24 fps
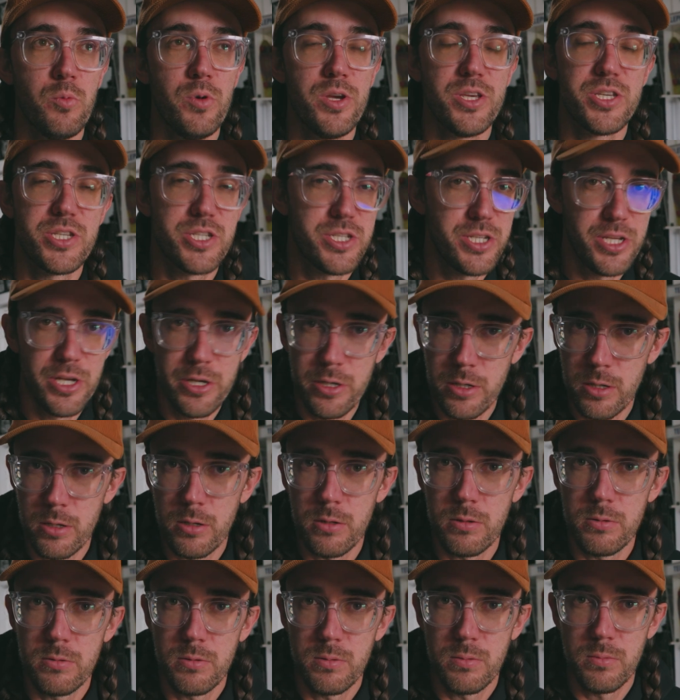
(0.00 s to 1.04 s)

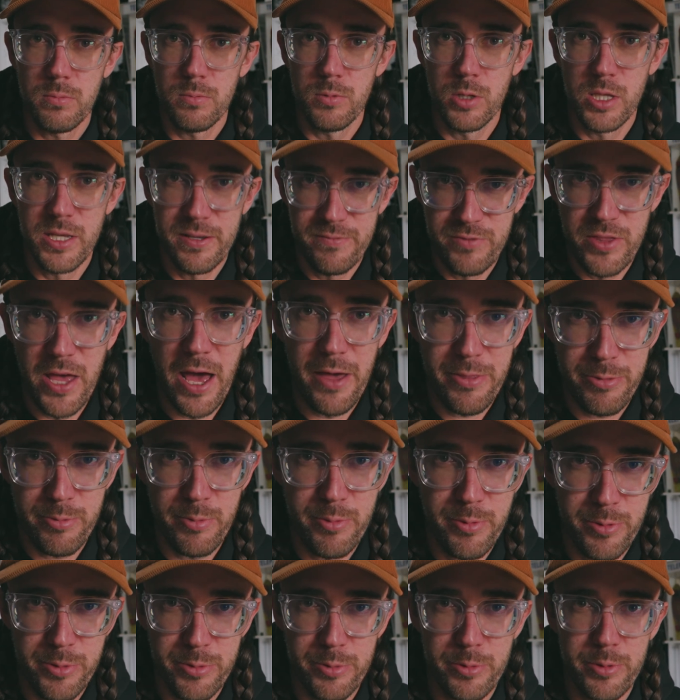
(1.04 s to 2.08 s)
still live that
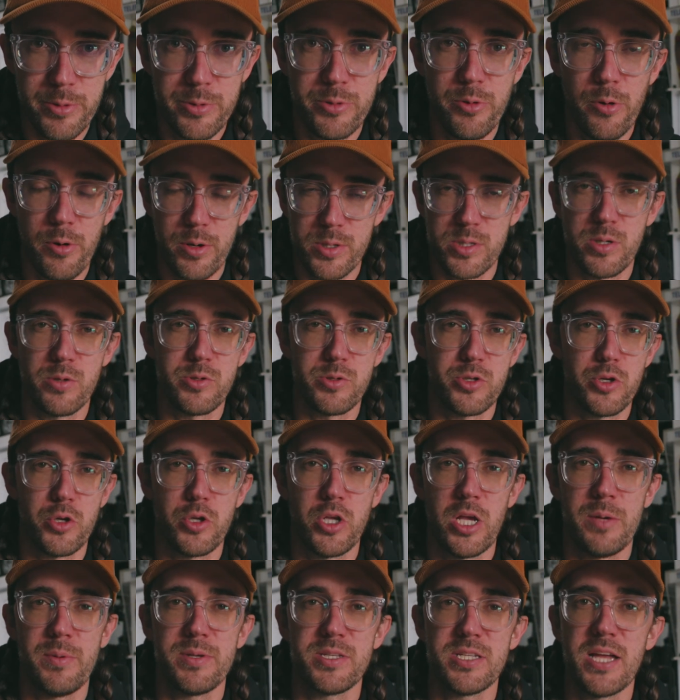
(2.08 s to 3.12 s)
through and through. Dork Social
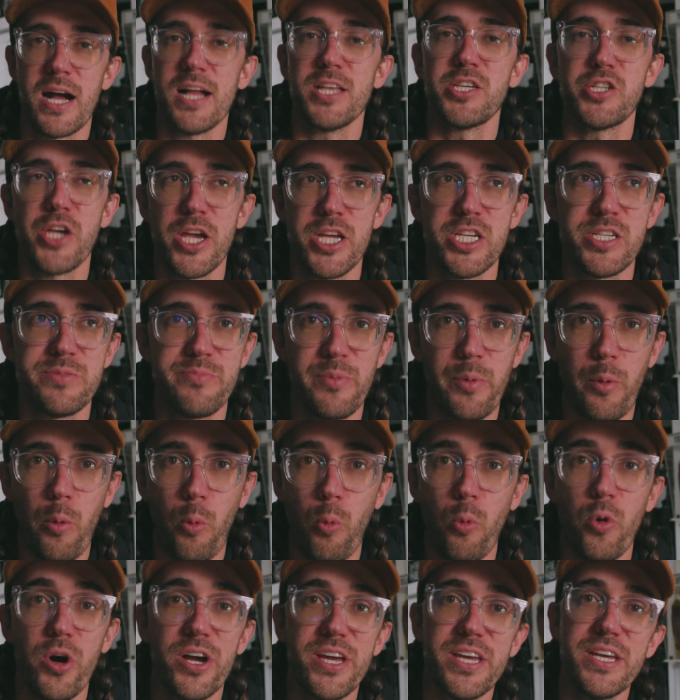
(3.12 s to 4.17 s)
Club is not changing, but
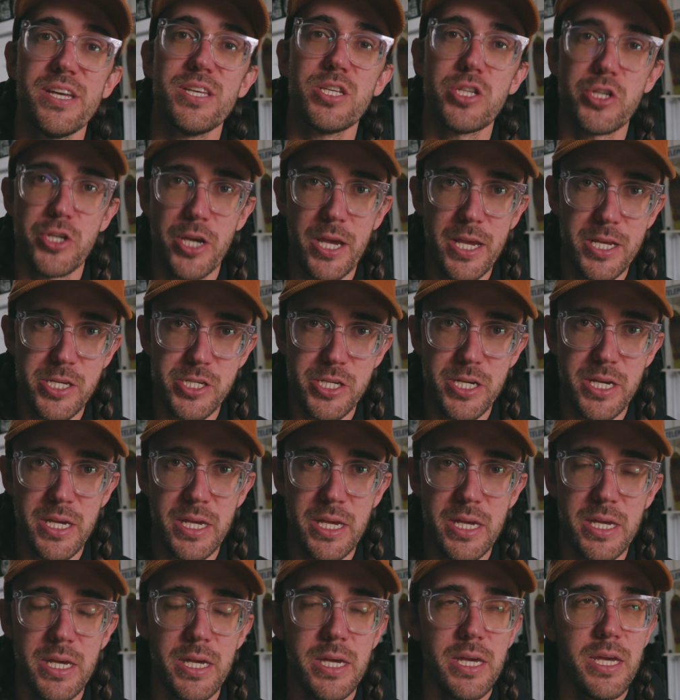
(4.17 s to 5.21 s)
what is
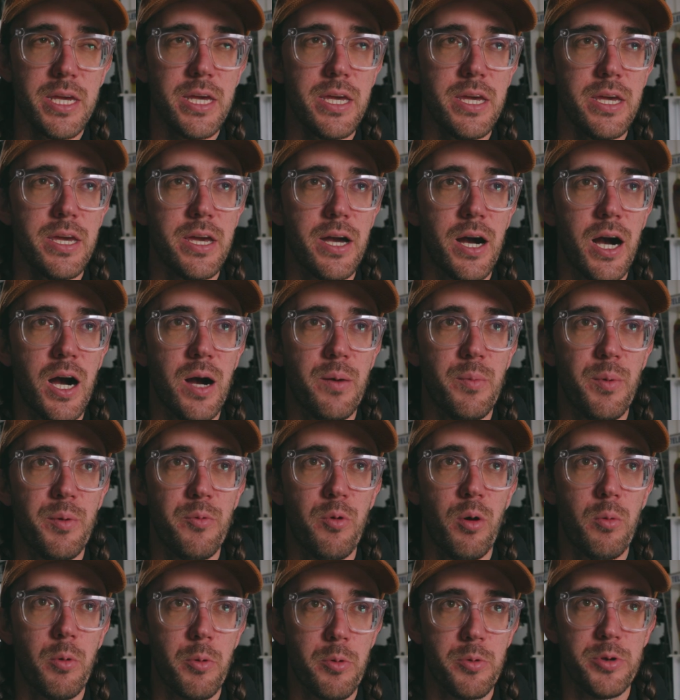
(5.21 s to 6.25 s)
changing, and
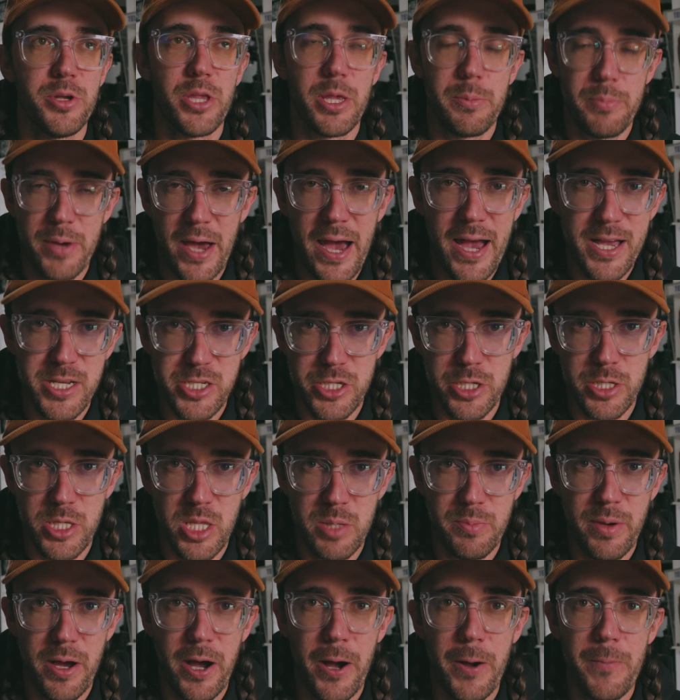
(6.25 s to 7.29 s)
what we're really passionate
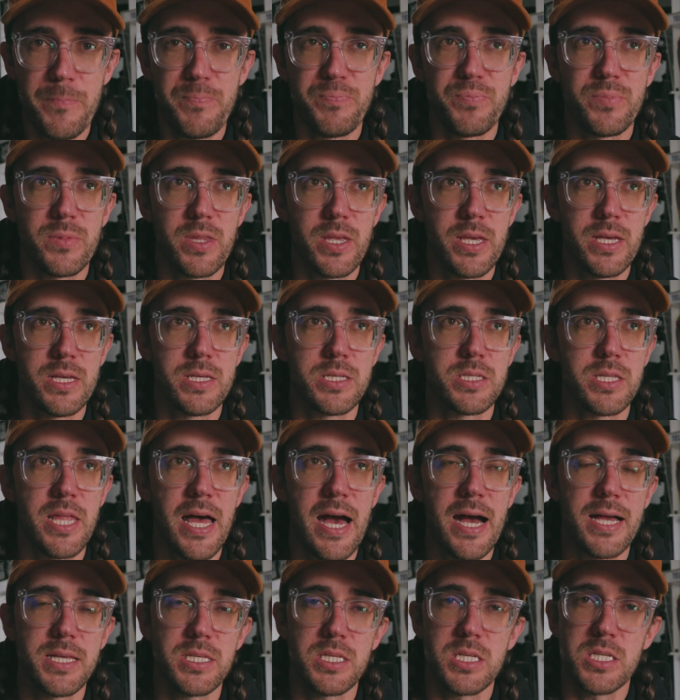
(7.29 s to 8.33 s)
about, is
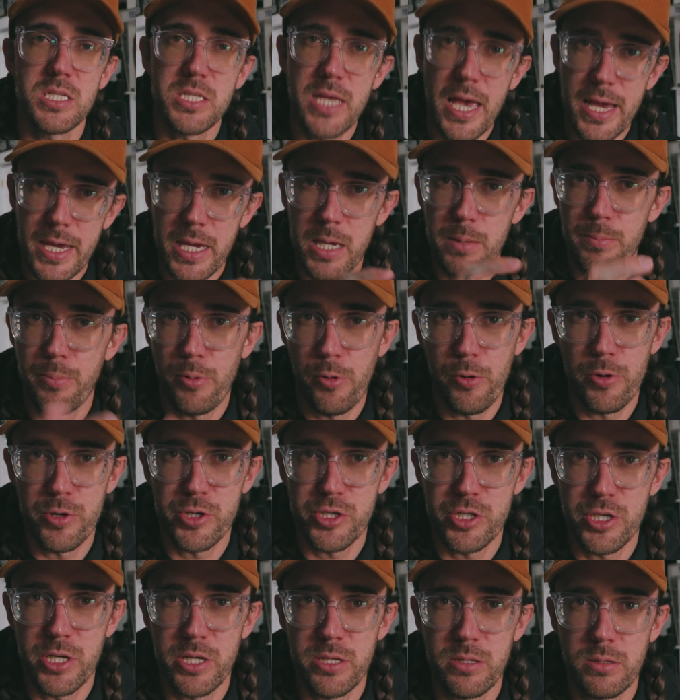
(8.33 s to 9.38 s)
that second
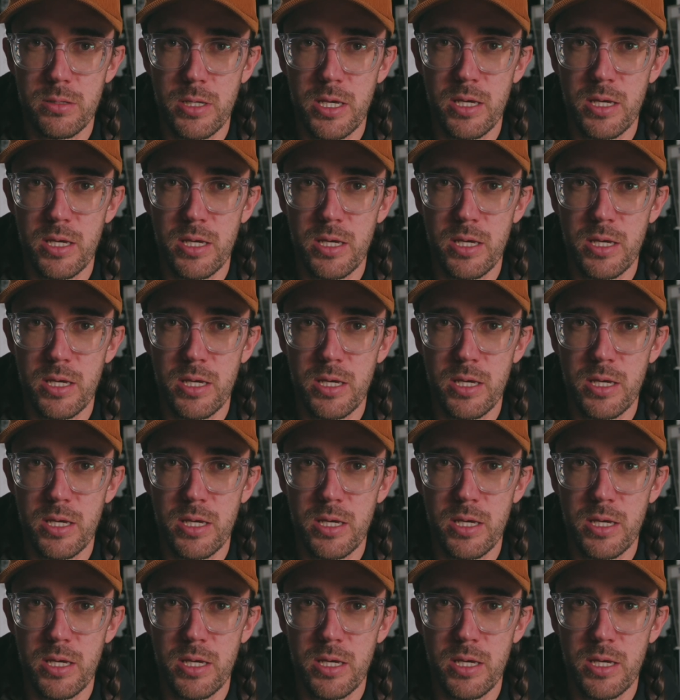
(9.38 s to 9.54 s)
portion.